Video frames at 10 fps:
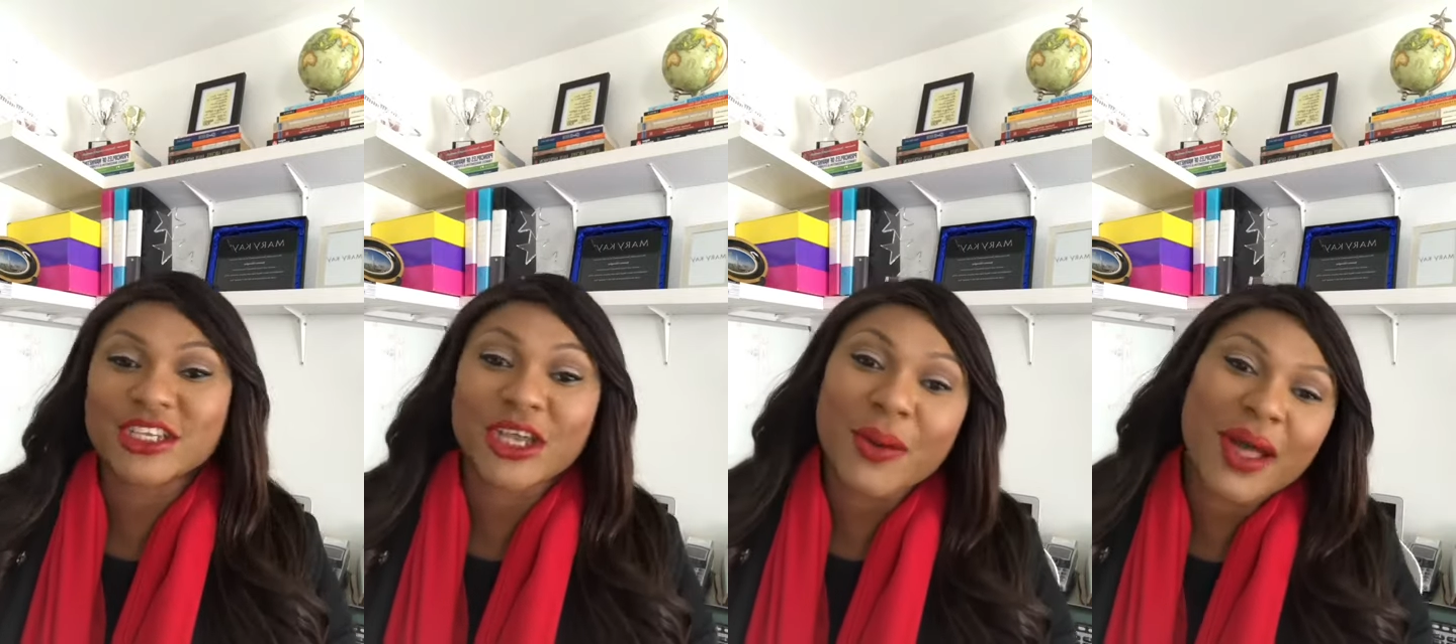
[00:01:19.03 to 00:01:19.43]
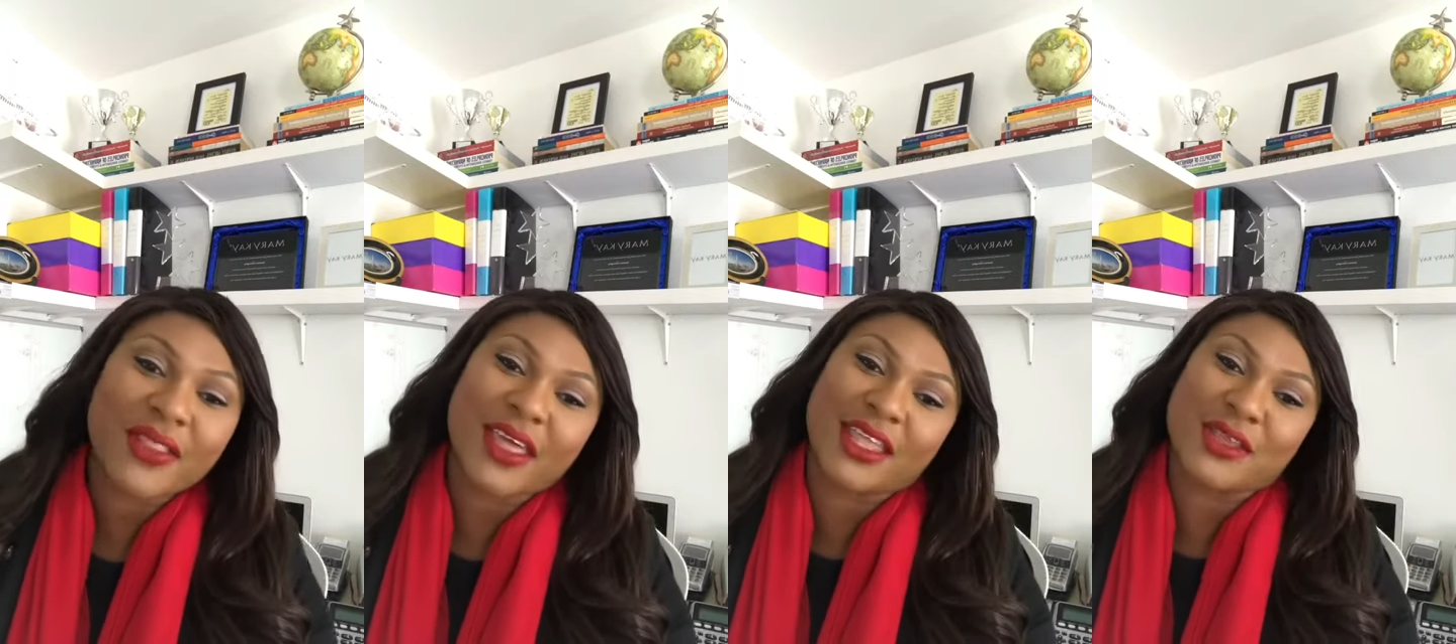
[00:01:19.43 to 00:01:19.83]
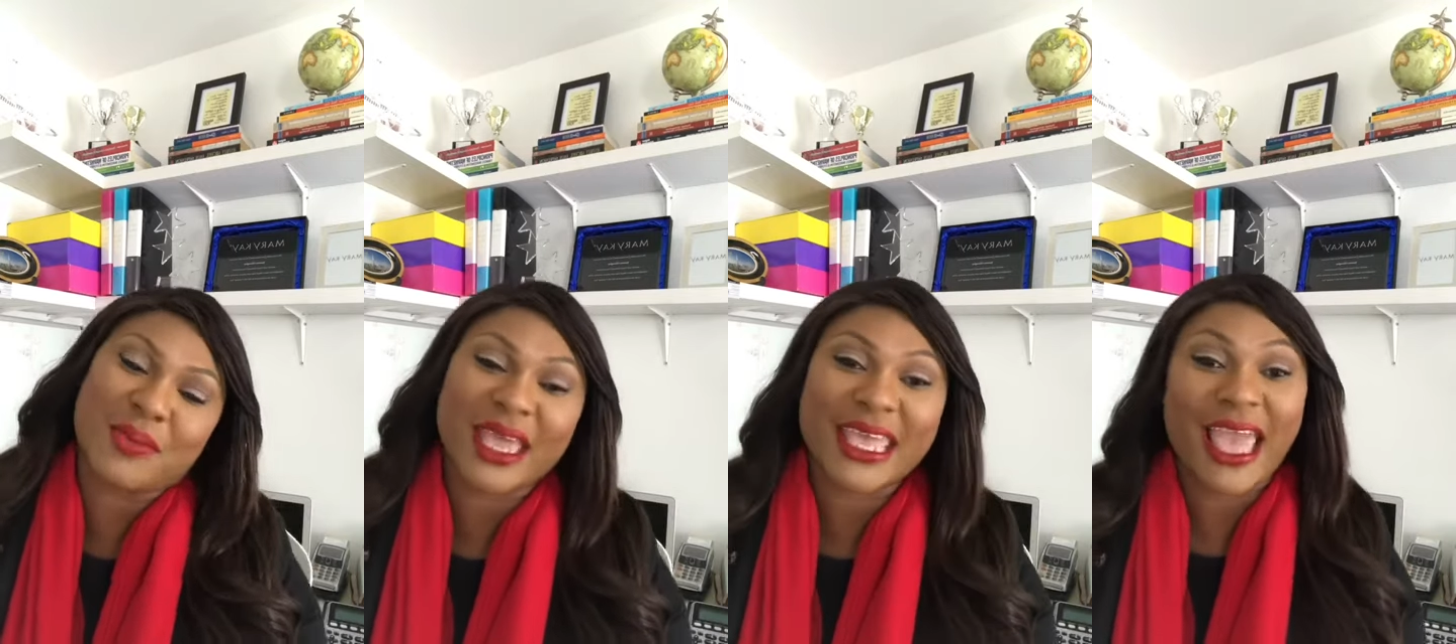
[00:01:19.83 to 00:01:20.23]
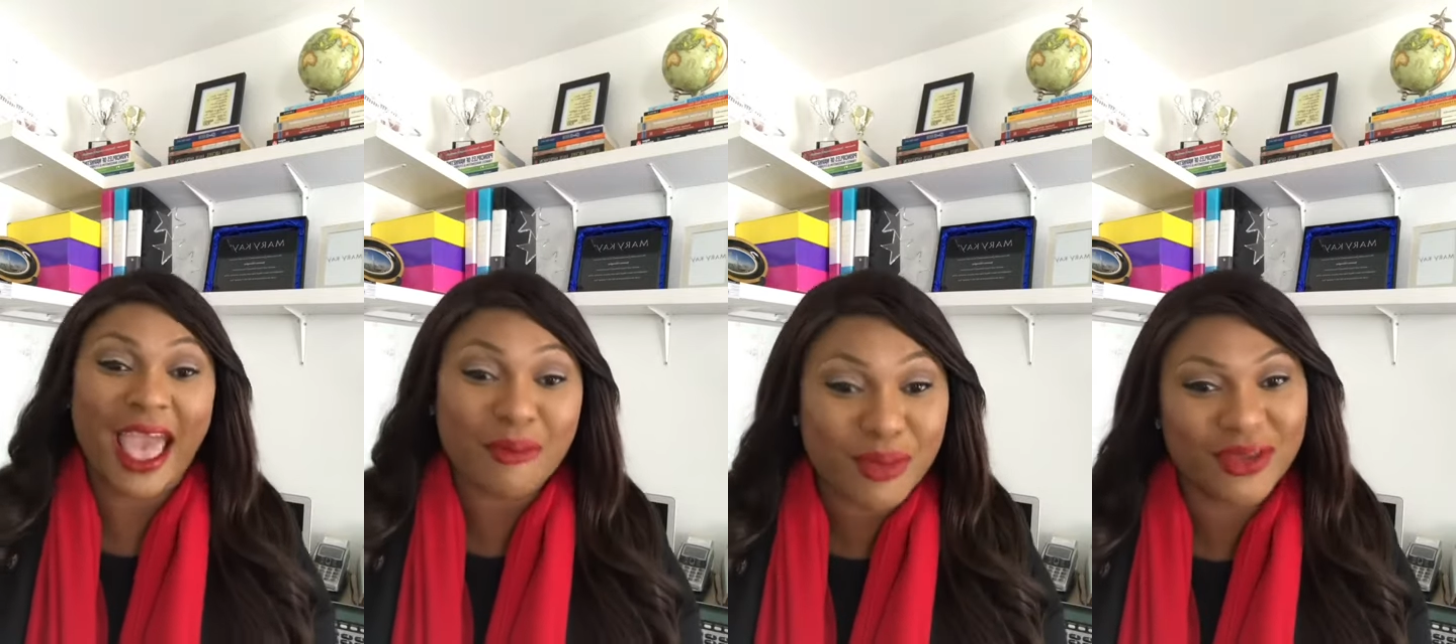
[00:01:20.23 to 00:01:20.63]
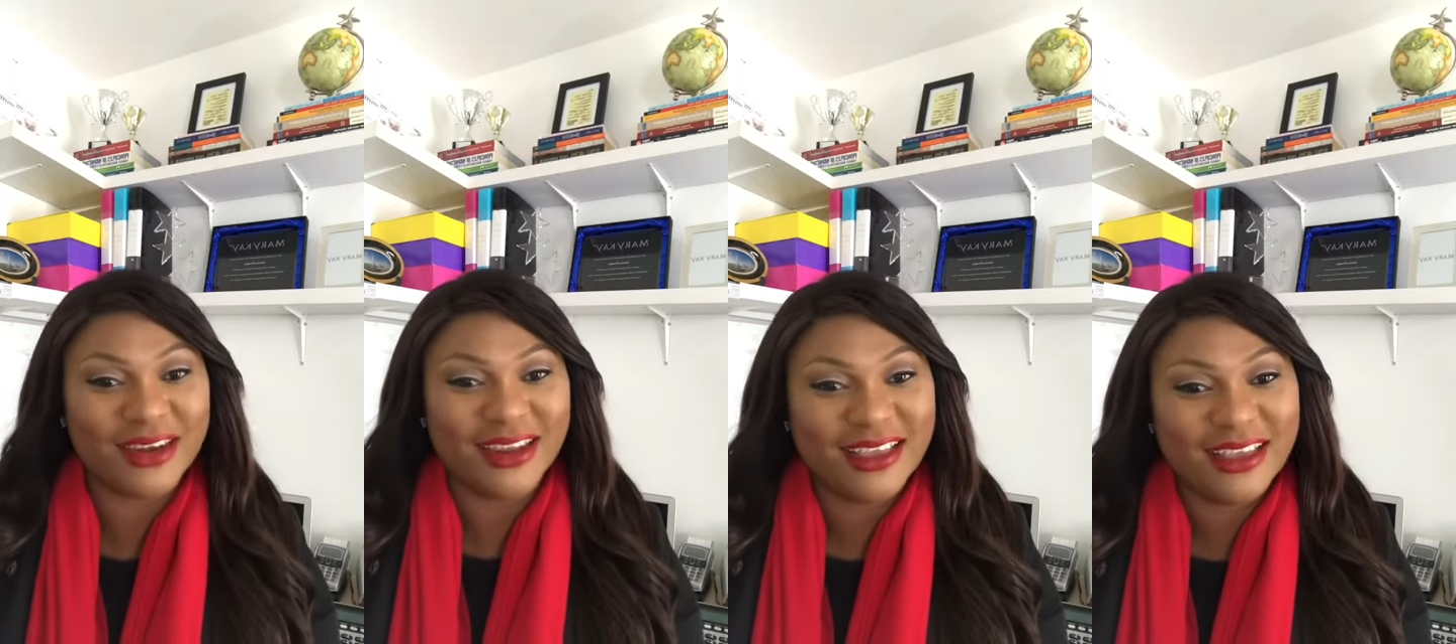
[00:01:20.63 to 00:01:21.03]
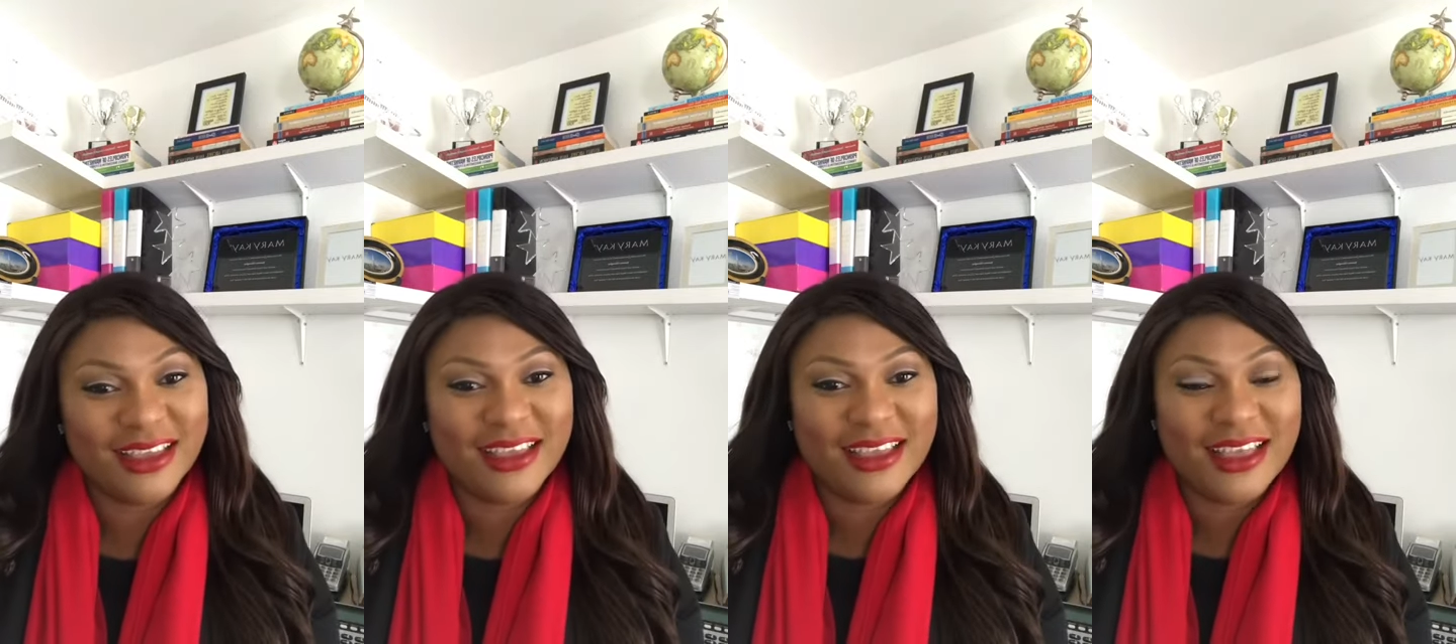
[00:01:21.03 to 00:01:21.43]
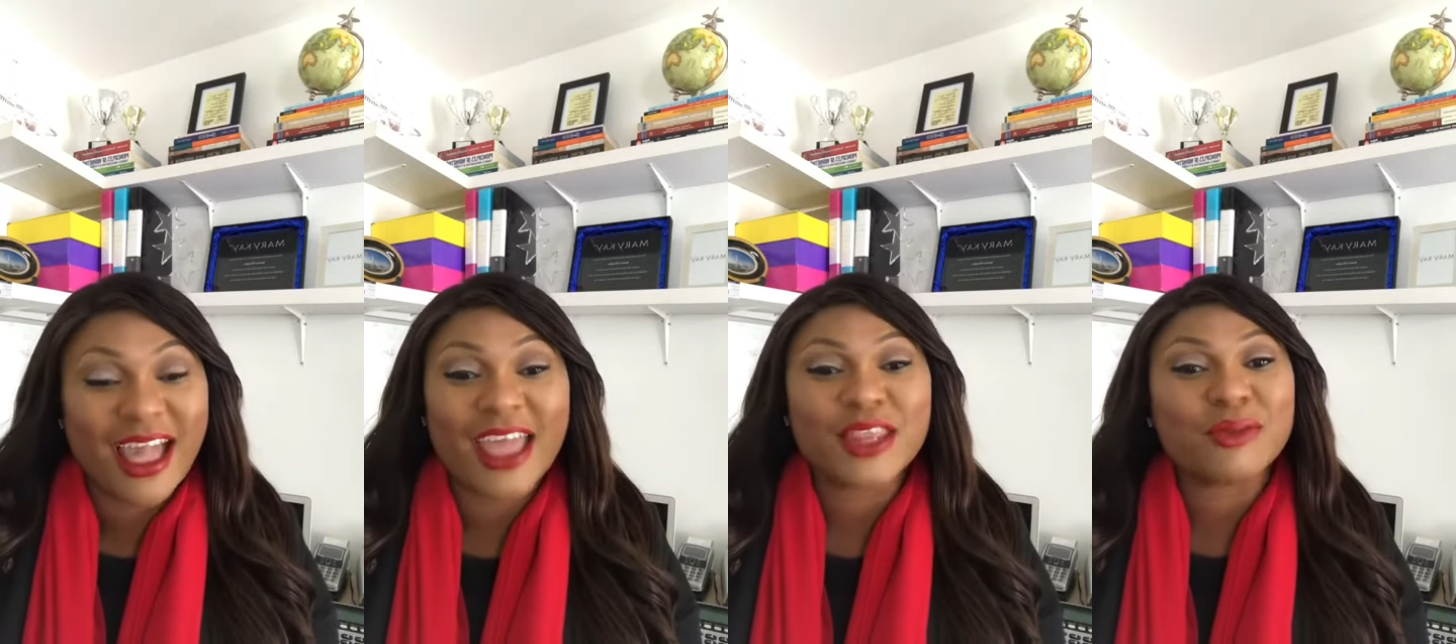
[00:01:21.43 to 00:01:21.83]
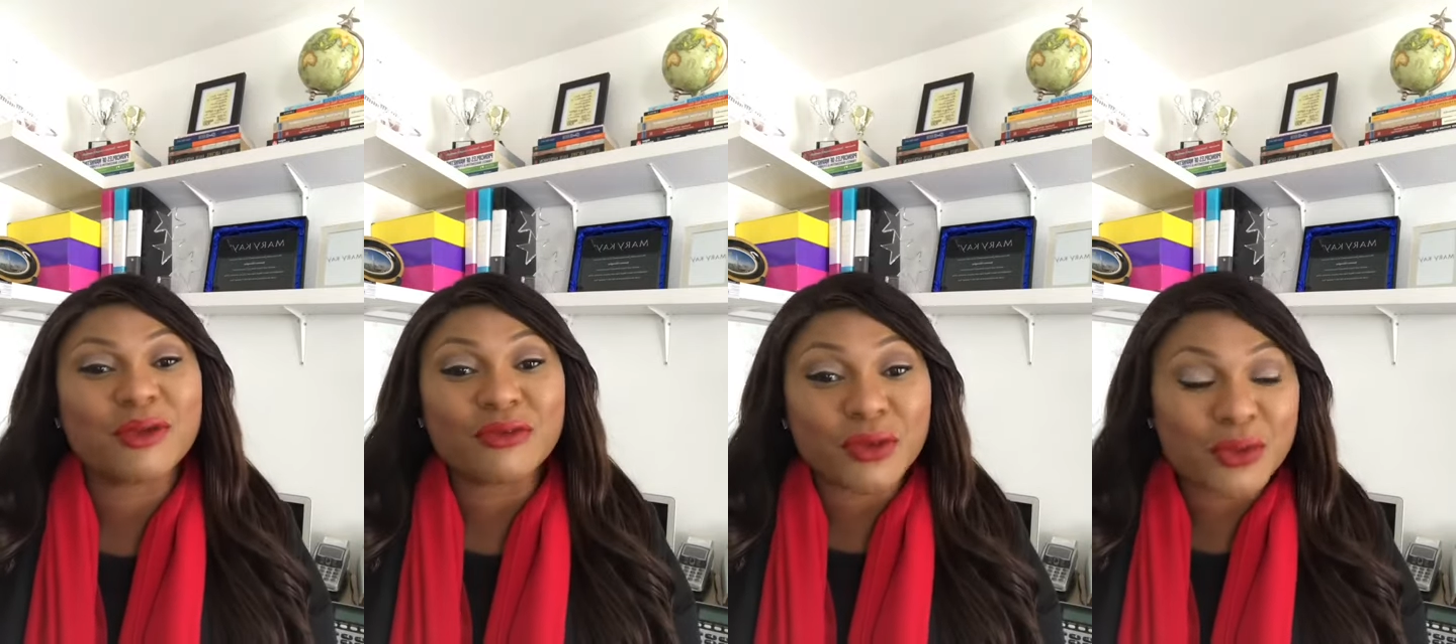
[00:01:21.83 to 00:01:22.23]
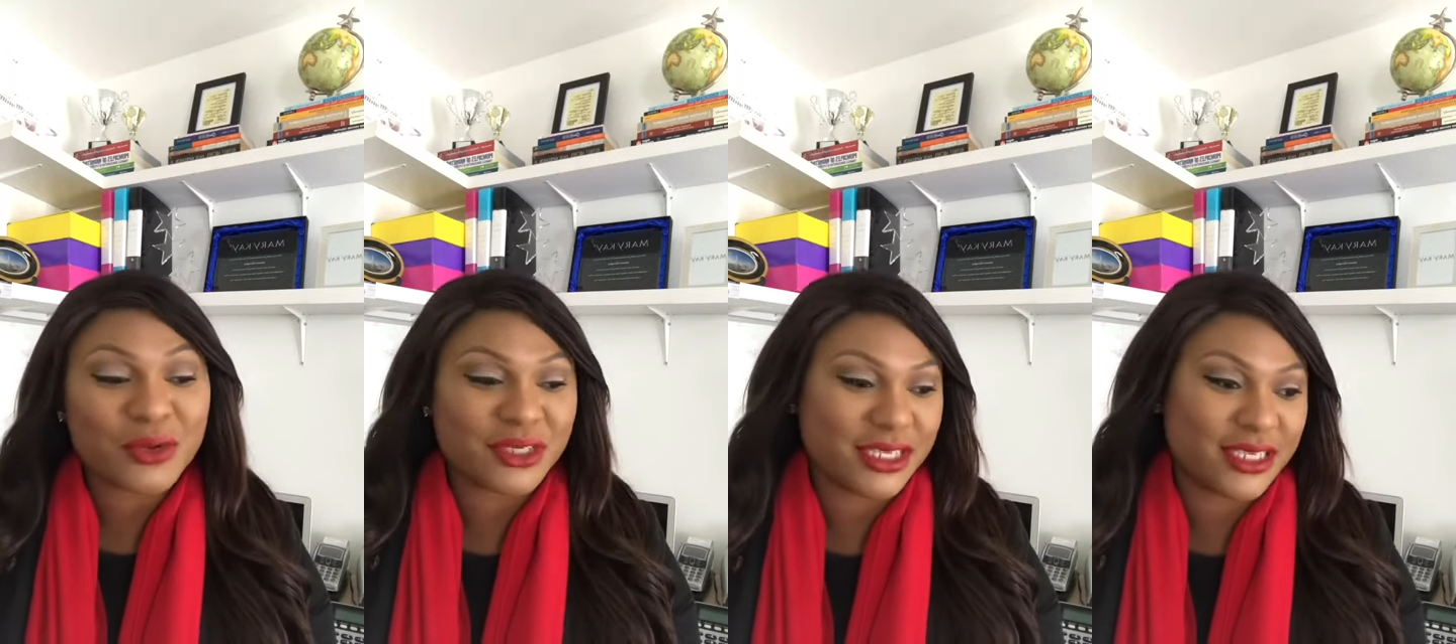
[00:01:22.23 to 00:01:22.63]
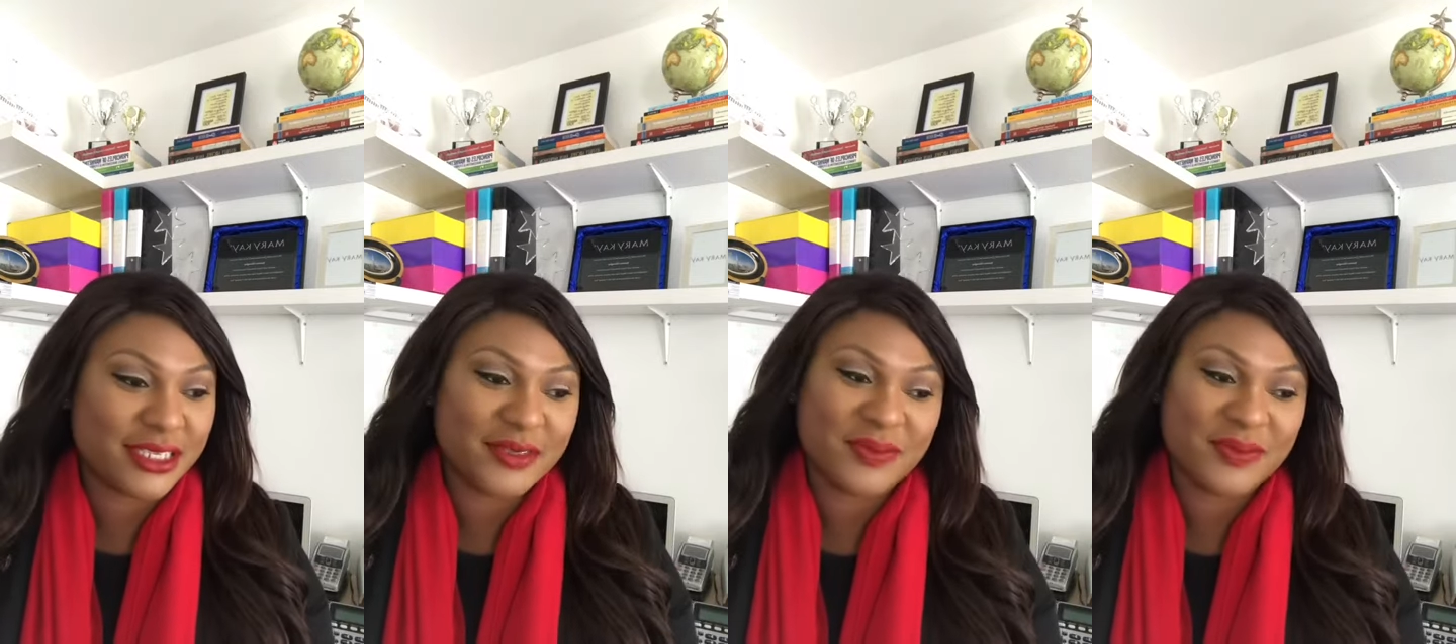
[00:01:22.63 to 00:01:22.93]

you go out there and you make it happen and you've been rewarded.